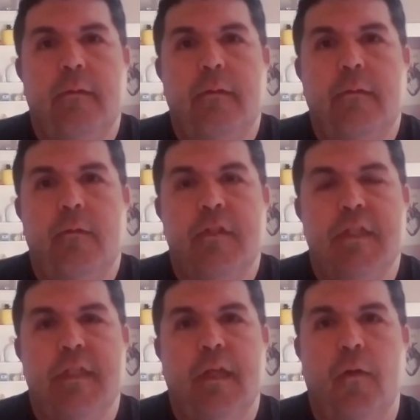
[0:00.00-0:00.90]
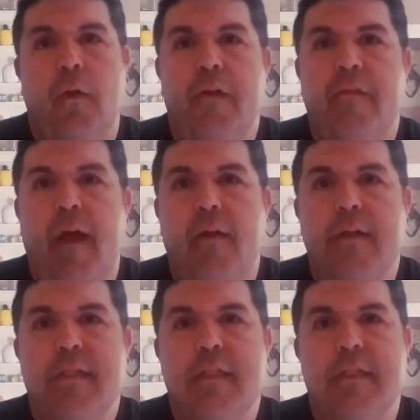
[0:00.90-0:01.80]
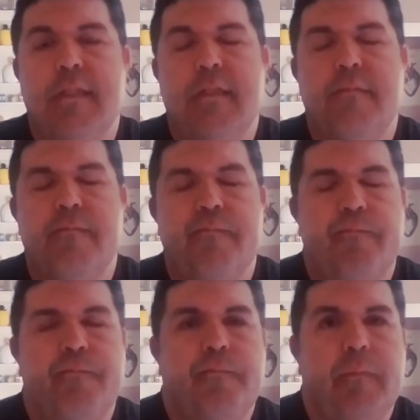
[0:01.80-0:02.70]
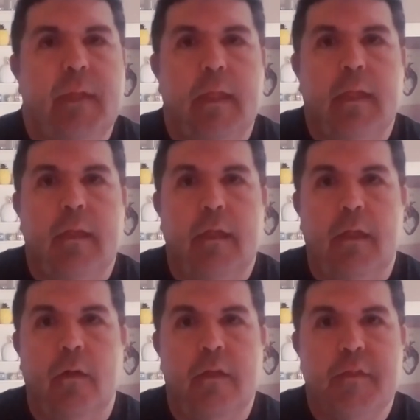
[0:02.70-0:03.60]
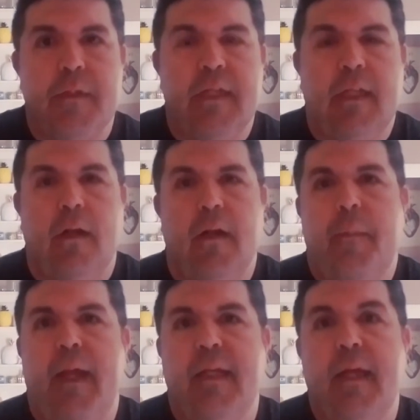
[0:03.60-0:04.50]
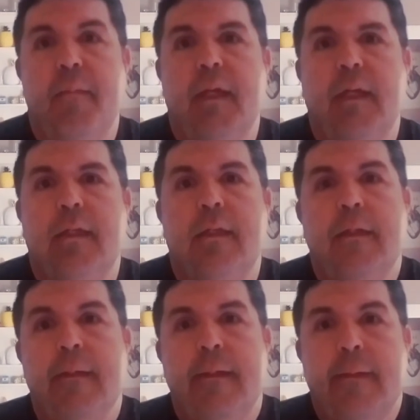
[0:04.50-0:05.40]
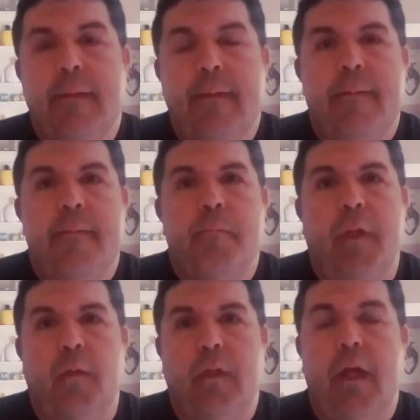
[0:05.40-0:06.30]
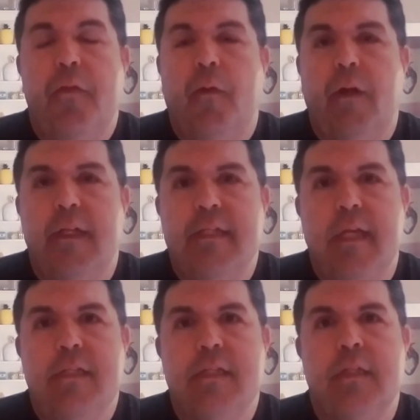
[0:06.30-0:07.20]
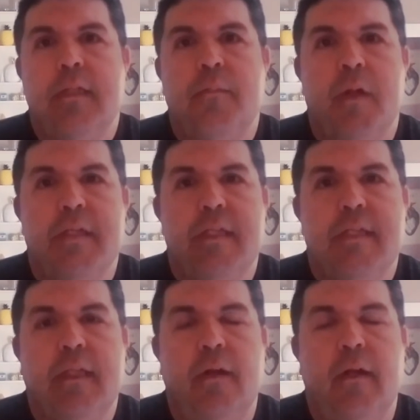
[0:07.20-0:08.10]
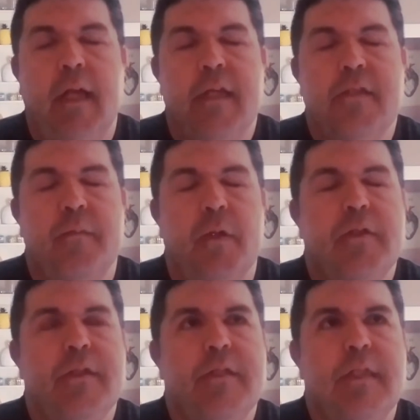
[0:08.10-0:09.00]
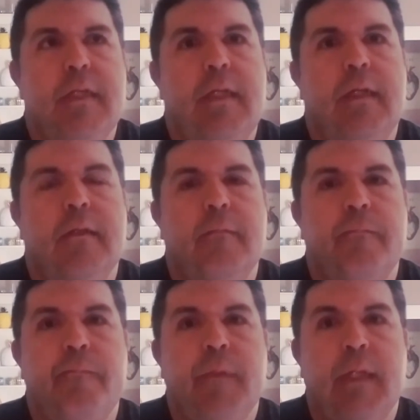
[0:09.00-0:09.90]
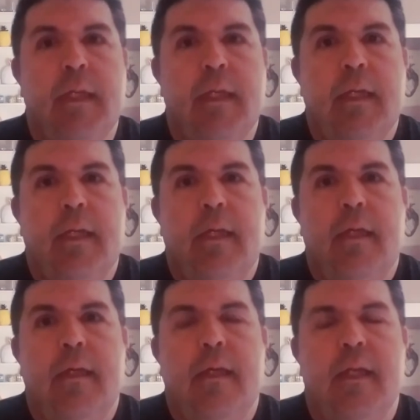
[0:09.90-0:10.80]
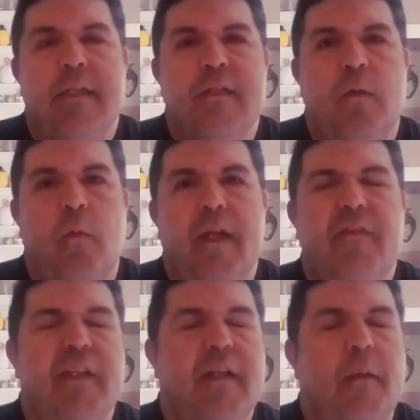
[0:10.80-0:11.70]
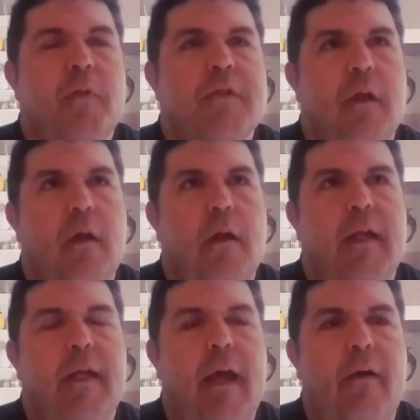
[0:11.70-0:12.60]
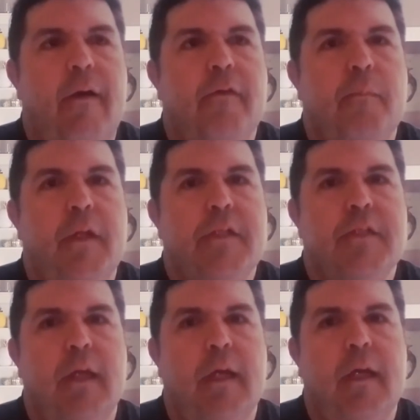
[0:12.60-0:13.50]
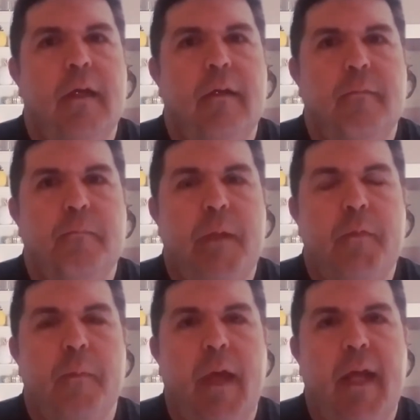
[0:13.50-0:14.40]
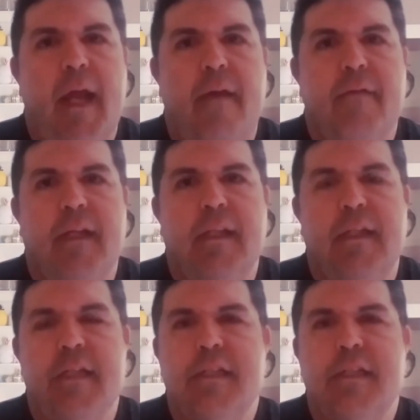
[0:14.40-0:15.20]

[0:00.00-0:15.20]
which is the coronavirus. It's been declared a pandemic by the World Health Organization. The president has declared a national emergency, and so whatever the numbers are, and however much people might have an inclination to